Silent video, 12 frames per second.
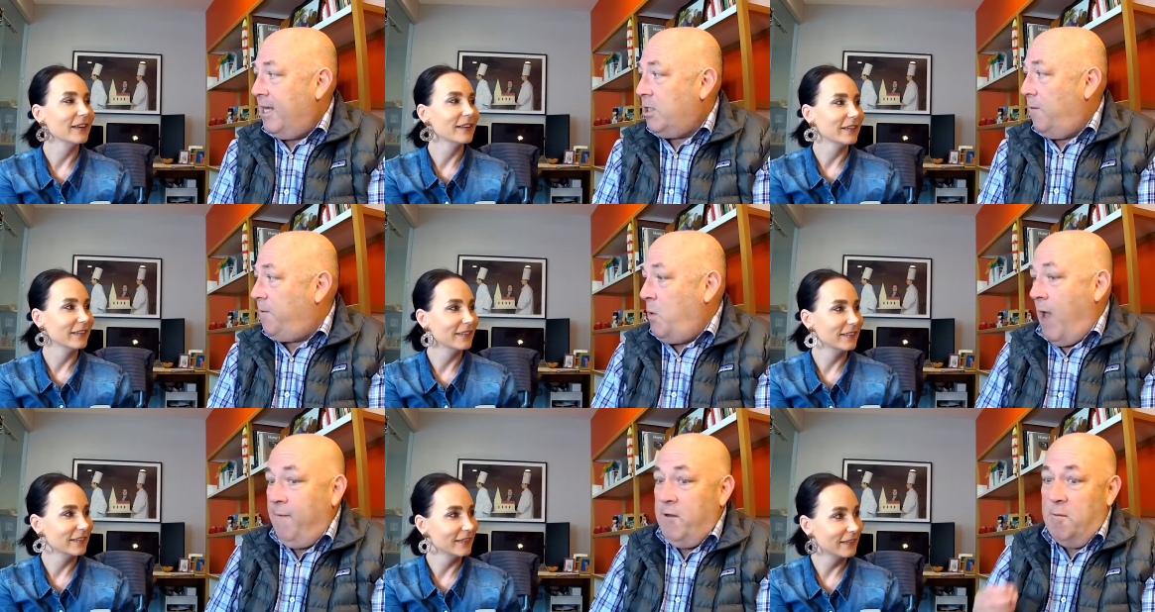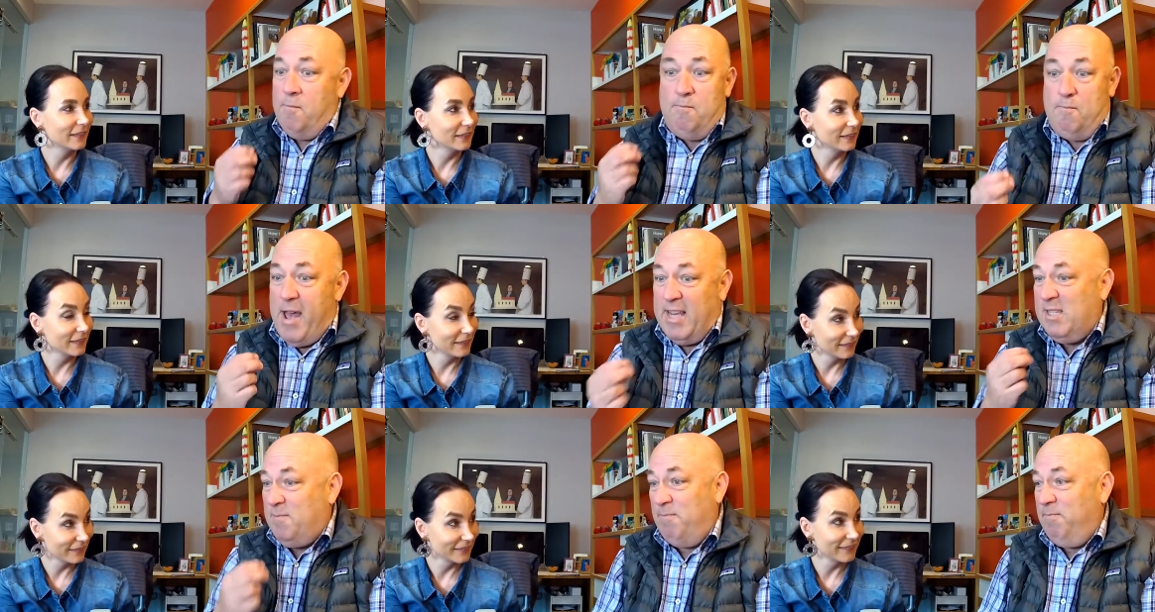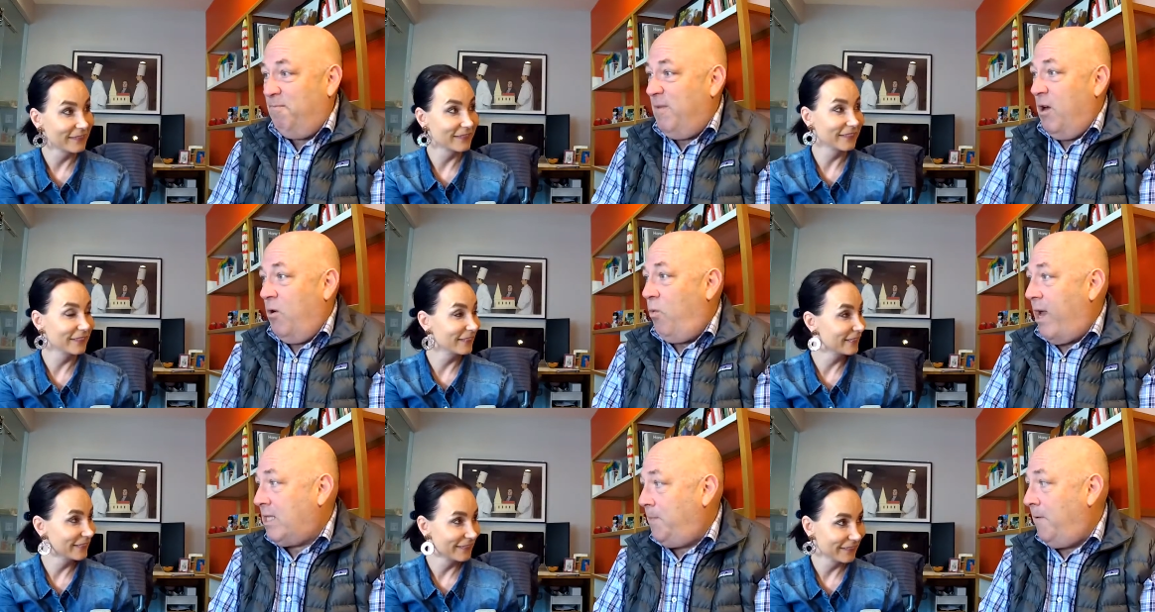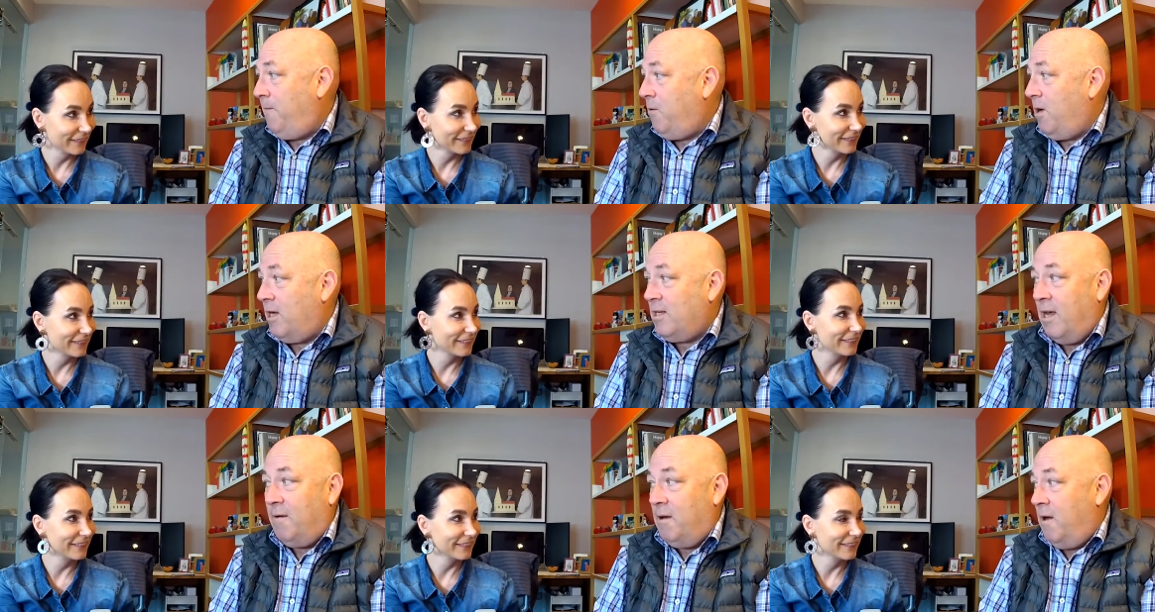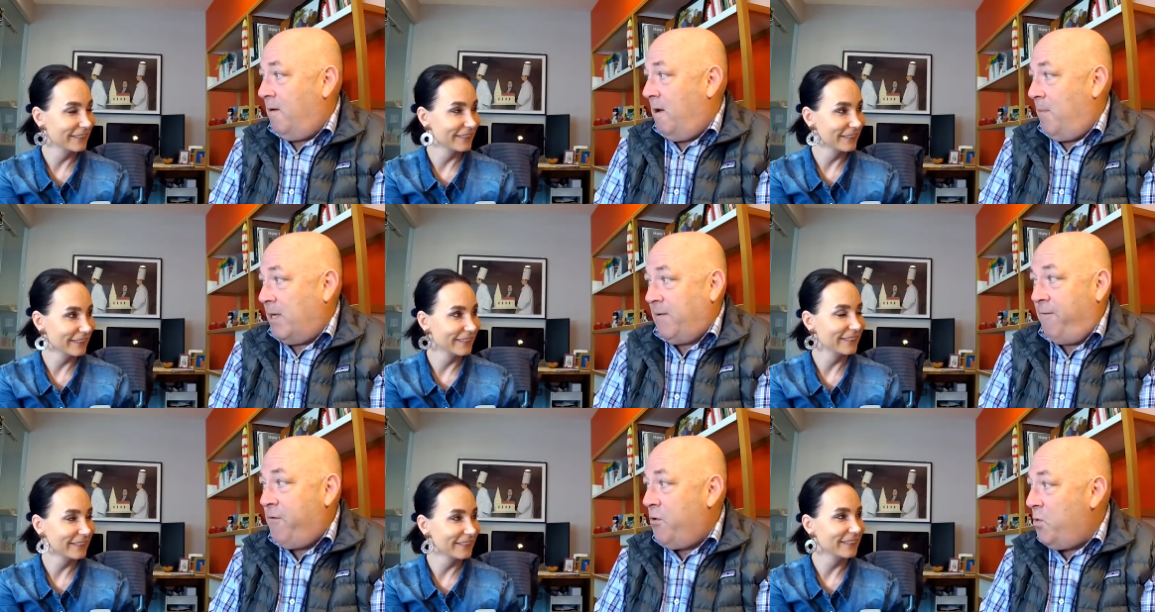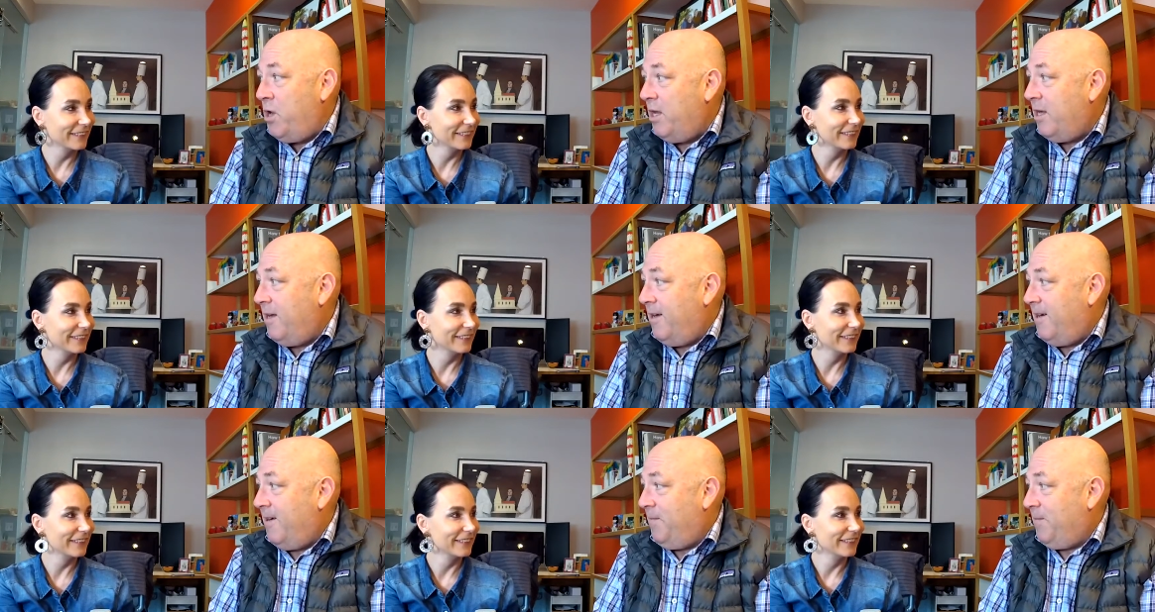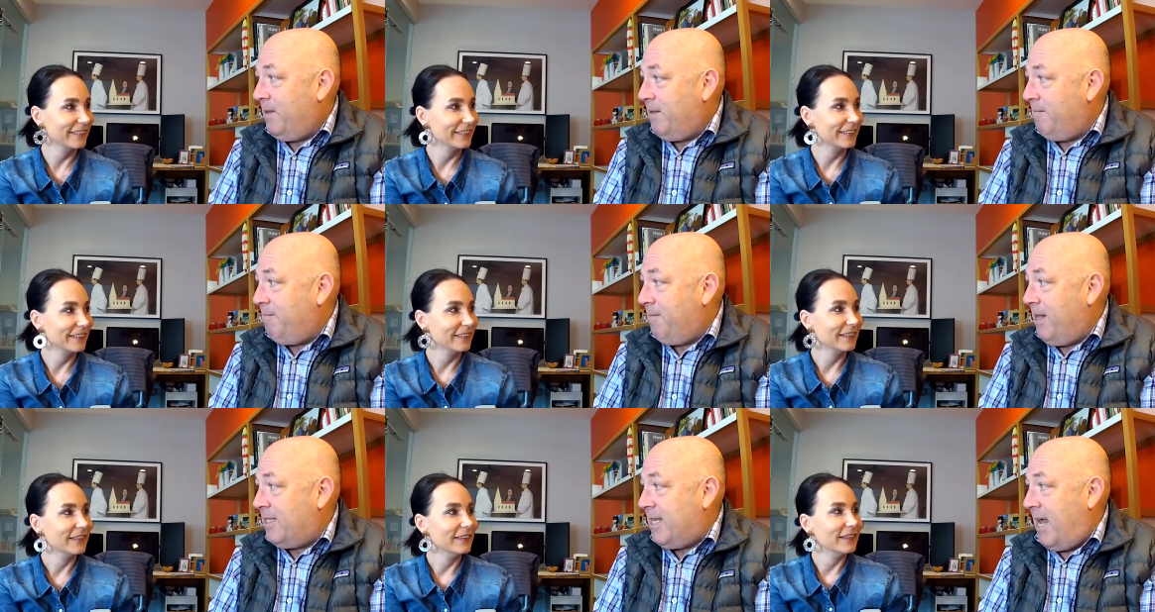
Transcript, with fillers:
Speaker 1: So if you have your best recipe for a, a, a piece of food, let's